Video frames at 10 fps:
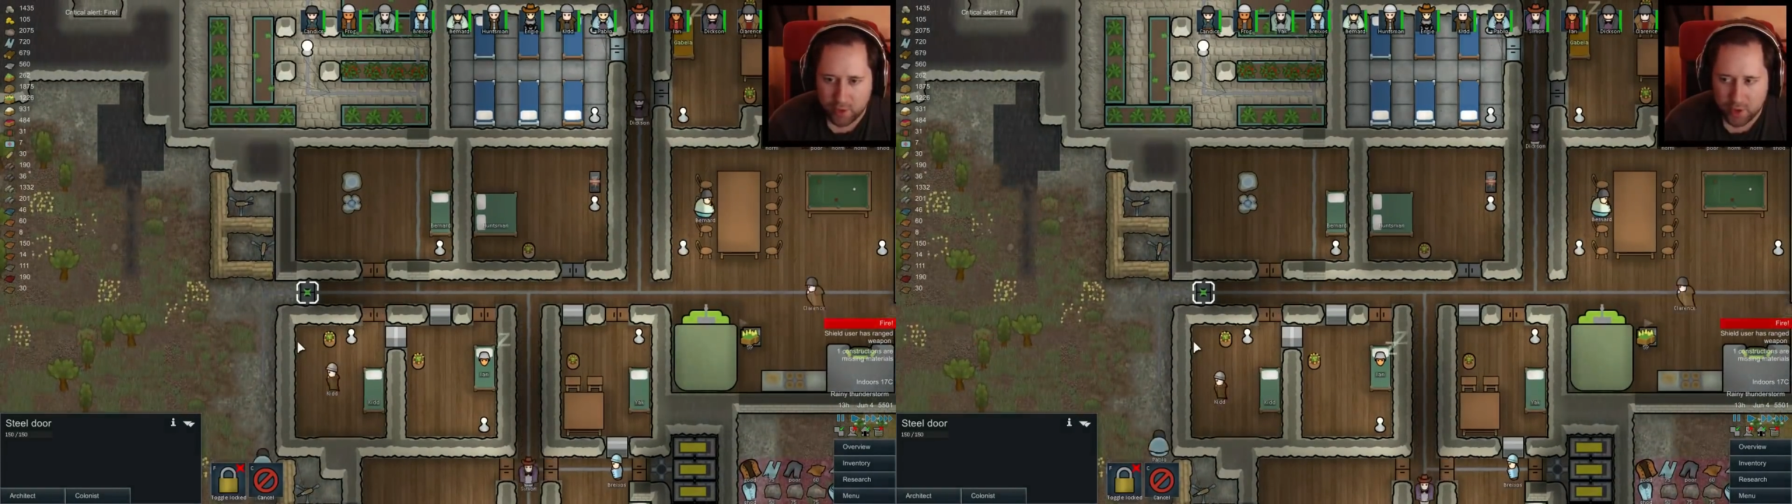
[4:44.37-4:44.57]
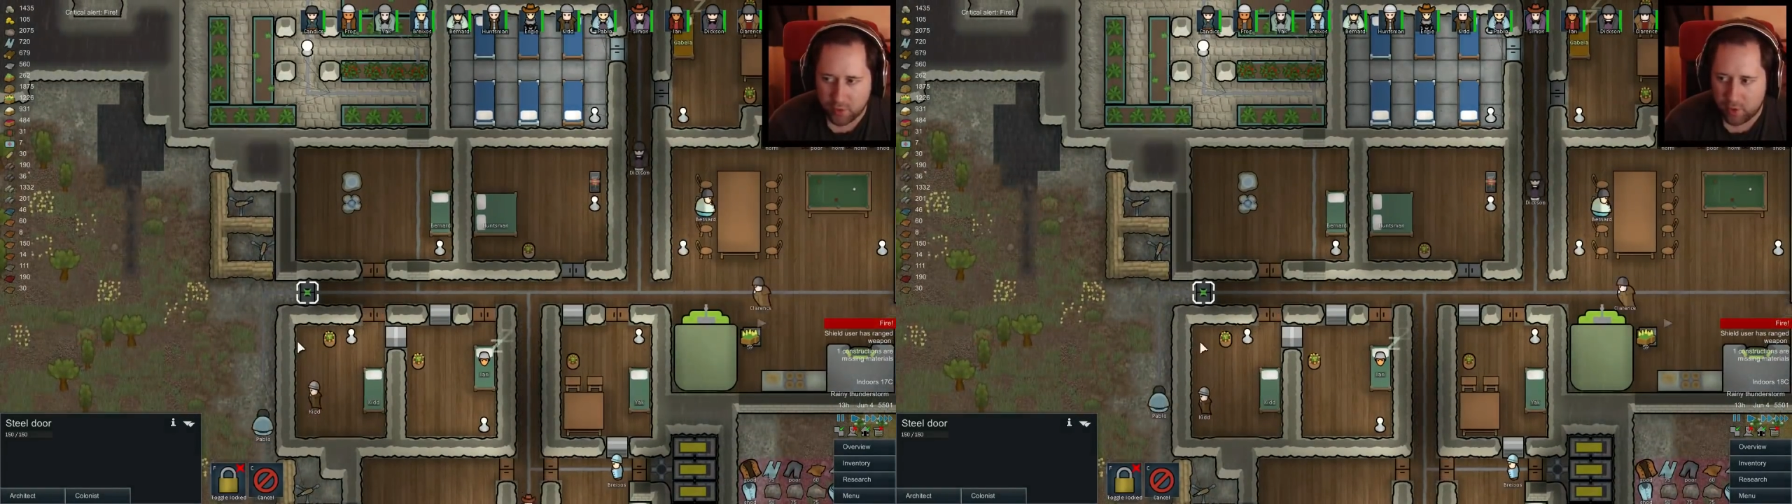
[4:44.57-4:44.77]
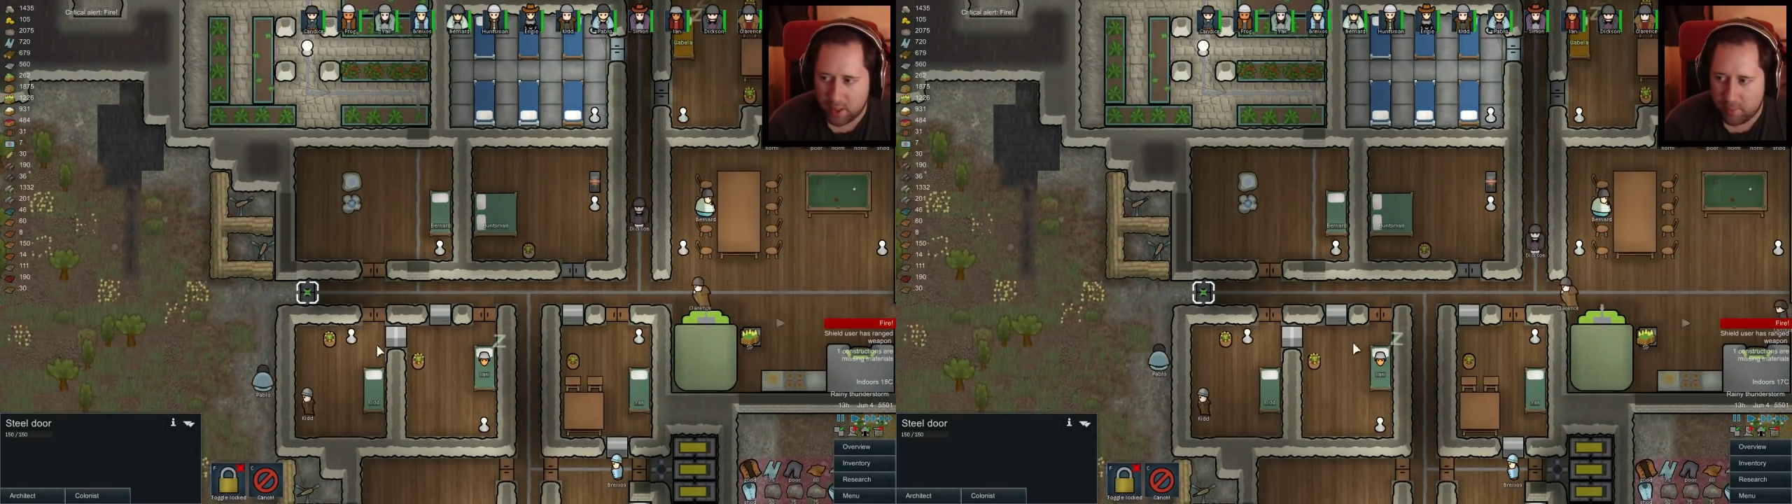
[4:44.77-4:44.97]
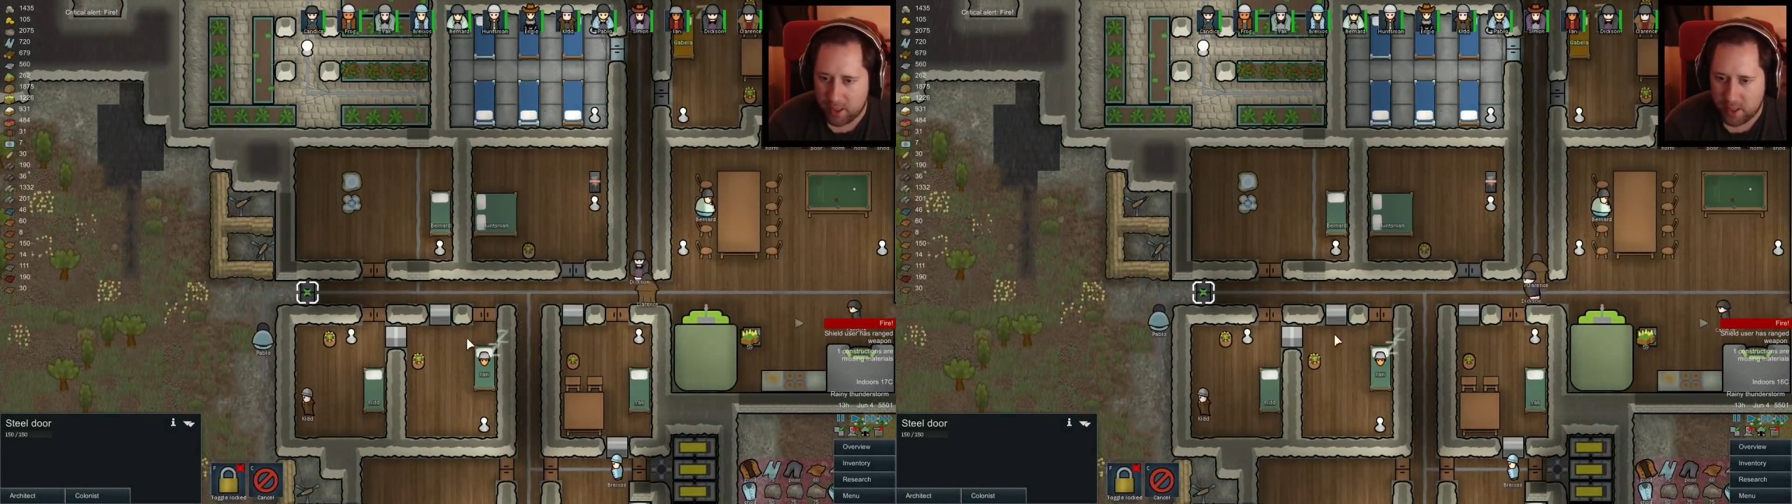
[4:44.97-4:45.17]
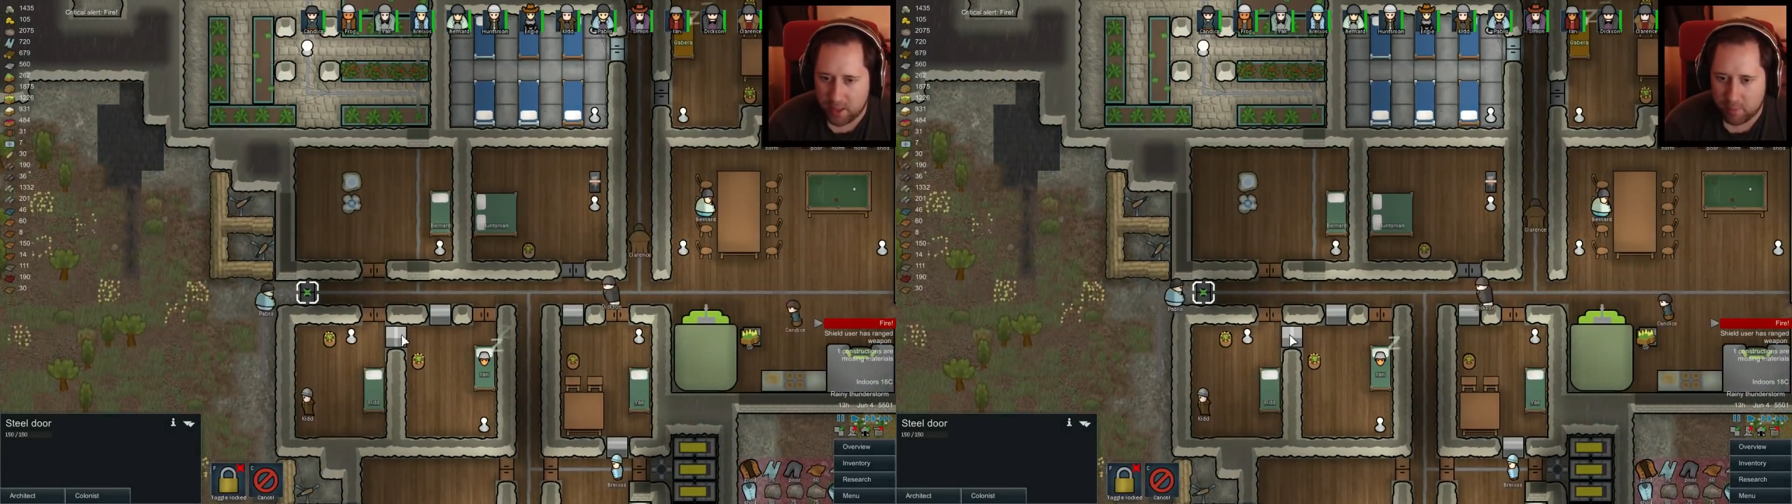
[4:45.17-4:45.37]
should really
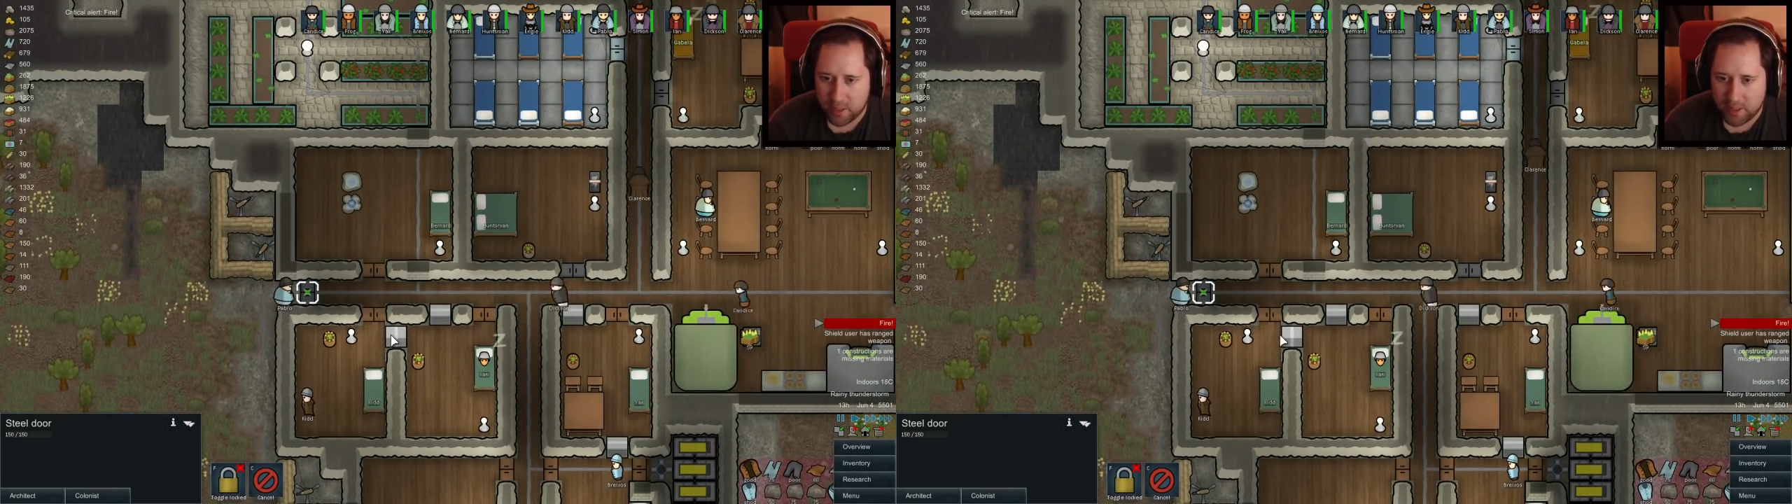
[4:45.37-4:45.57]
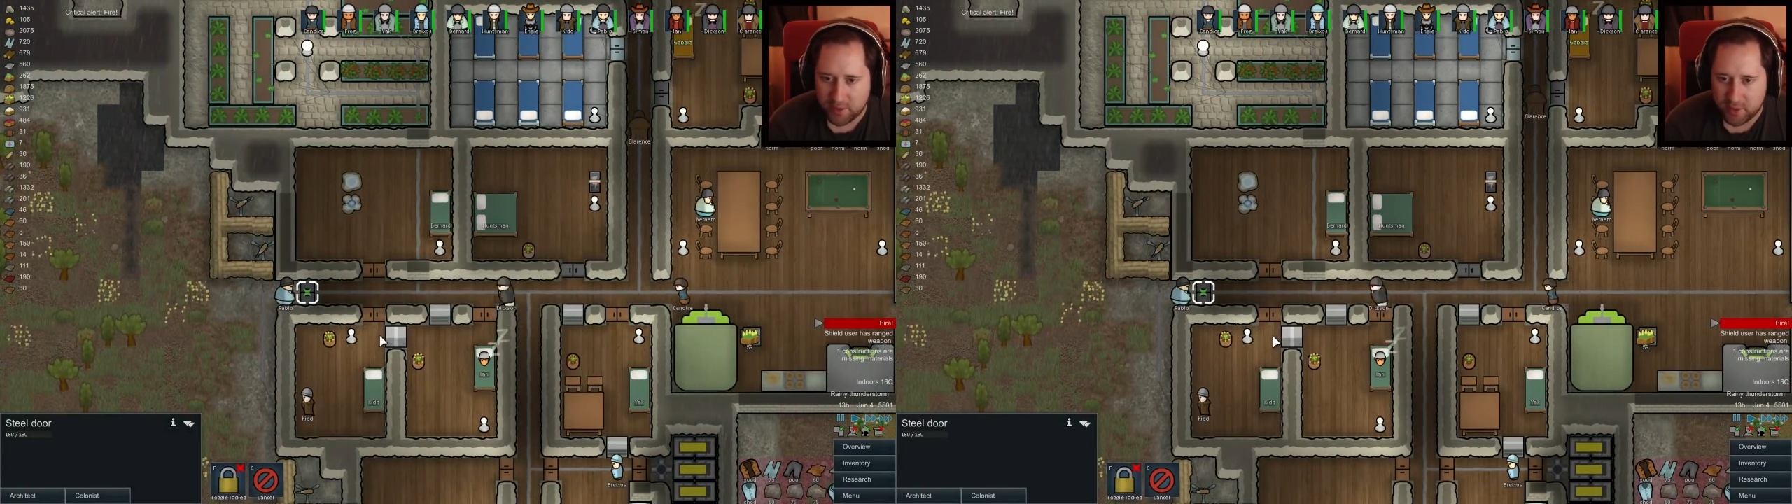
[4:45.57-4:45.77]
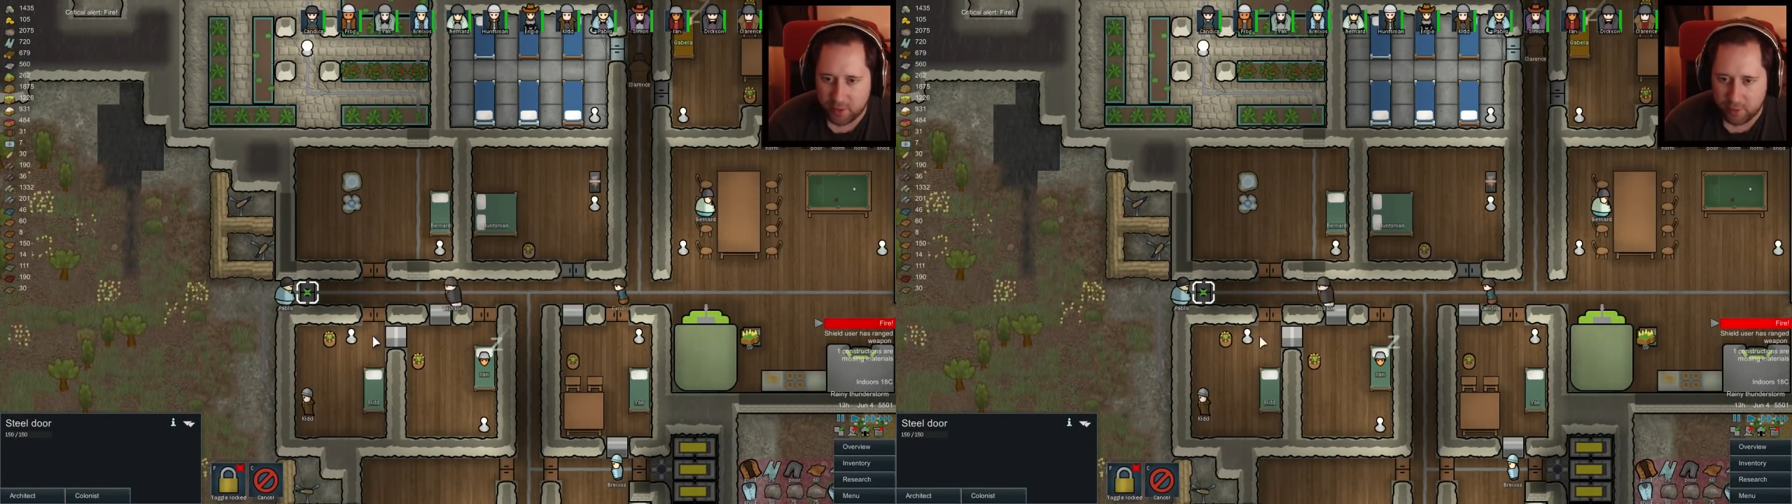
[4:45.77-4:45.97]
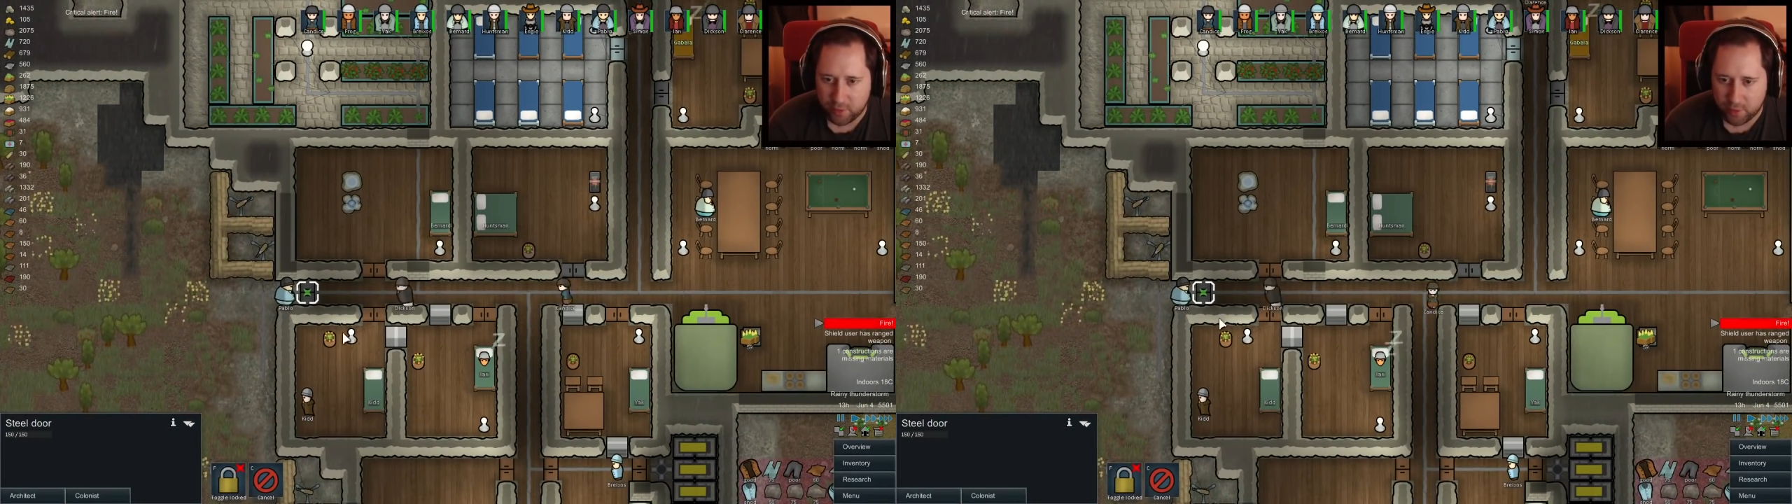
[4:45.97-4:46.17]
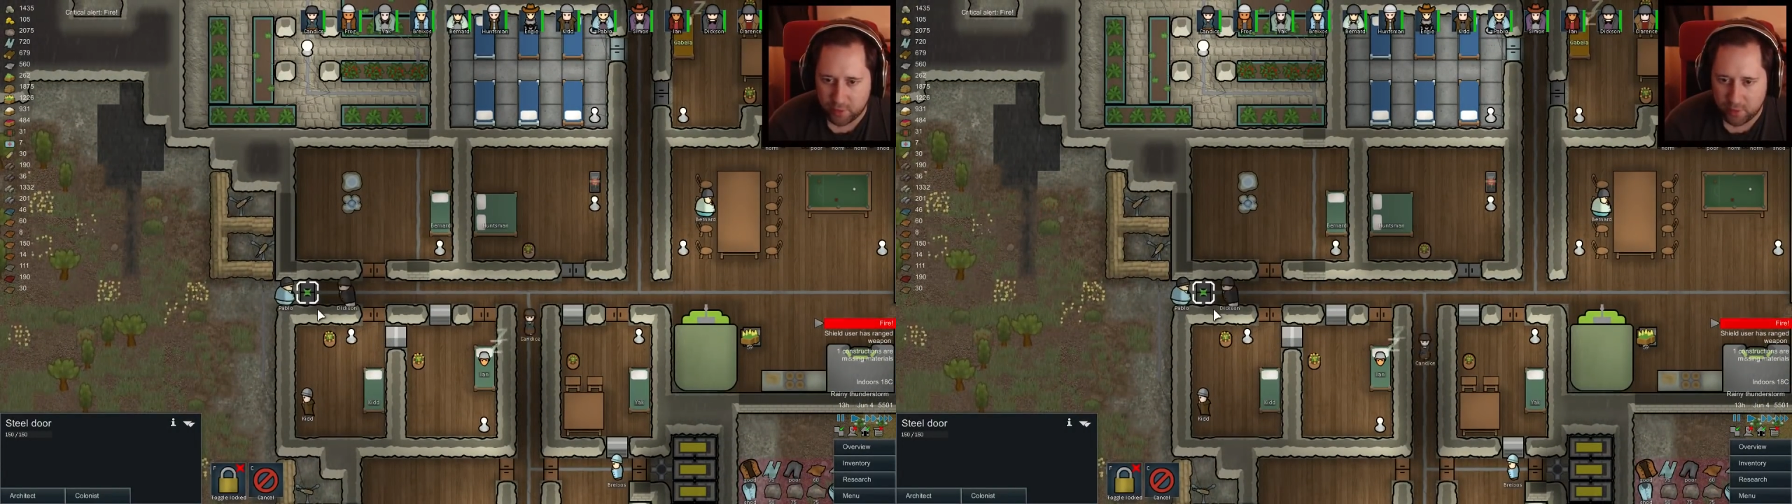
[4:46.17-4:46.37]
be plasteel doors.